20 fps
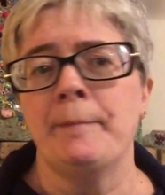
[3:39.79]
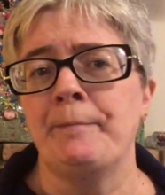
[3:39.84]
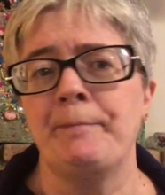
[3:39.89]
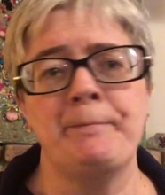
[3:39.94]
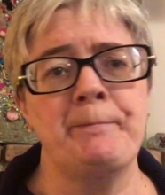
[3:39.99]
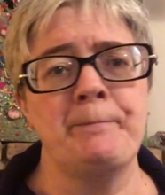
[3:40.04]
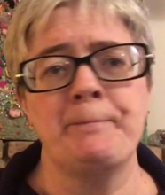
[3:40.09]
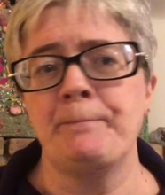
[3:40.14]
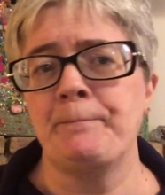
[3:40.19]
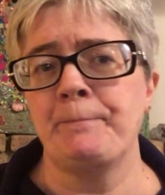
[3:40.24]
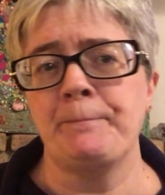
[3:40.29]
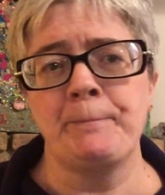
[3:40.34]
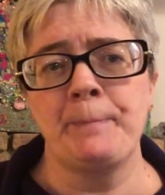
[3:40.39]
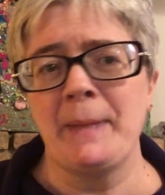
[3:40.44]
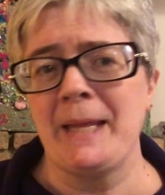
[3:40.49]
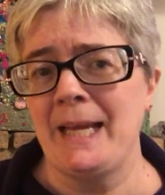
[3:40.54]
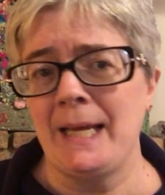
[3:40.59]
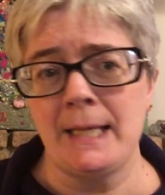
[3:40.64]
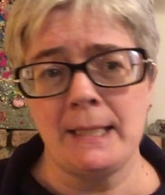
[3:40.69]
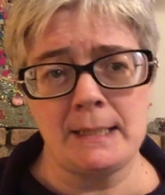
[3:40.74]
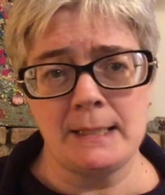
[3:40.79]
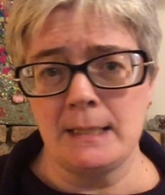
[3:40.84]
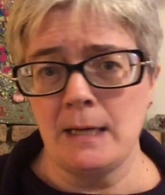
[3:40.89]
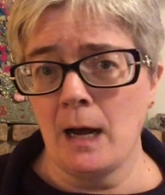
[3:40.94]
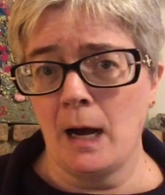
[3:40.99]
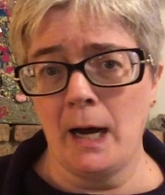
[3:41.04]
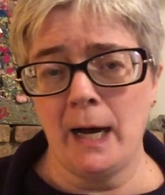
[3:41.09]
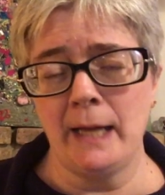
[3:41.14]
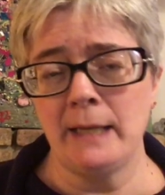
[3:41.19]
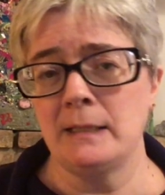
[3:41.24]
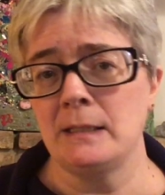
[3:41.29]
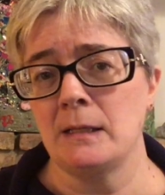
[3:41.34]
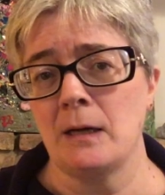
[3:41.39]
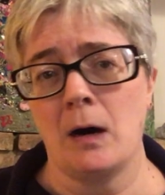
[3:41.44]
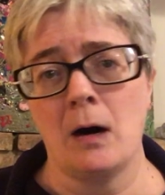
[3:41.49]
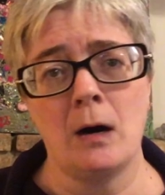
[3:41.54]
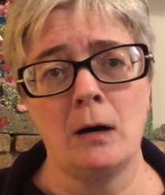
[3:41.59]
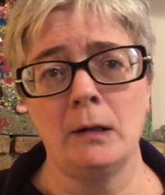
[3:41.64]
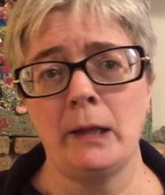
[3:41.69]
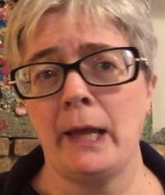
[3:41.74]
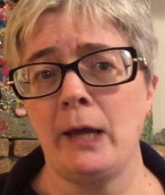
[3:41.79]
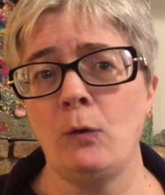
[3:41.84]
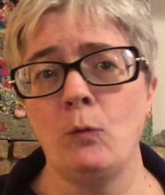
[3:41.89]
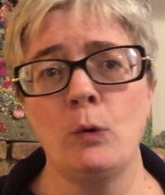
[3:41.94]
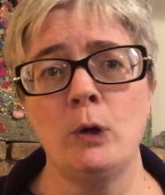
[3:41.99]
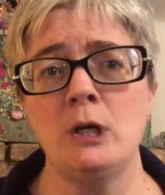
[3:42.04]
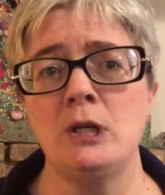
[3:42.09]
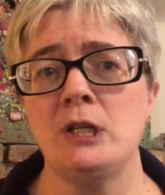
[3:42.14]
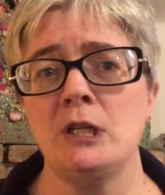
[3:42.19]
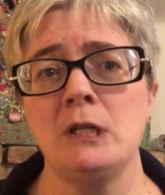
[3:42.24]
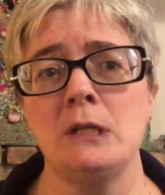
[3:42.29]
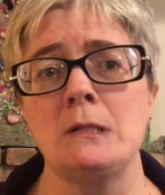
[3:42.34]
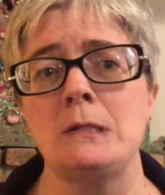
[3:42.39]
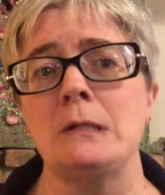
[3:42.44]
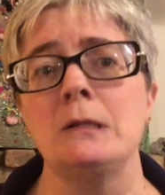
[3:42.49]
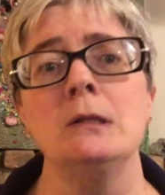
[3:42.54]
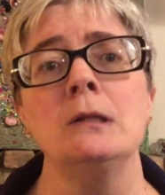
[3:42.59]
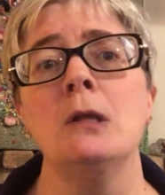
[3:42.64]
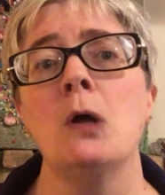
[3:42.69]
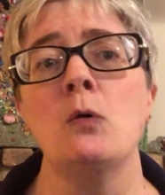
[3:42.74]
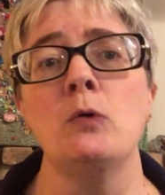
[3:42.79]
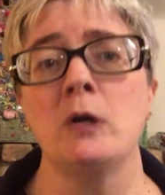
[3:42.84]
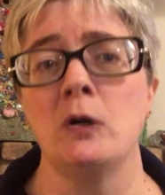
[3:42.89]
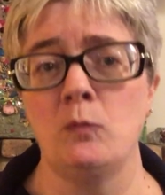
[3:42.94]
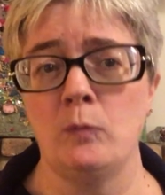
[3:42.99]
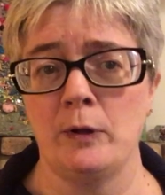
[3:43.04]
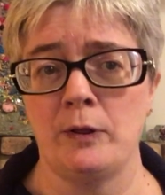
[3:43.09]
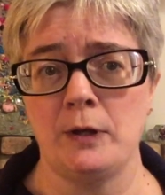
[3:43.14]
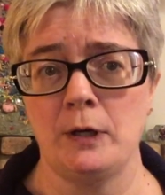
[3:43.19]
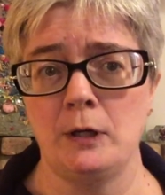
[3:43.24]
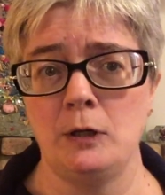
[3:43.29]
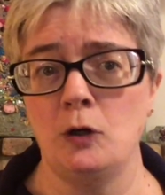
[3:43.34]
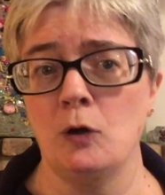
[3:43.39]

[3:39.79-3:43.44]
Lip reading: Mm-mm, it's not. Our language is loaded with it.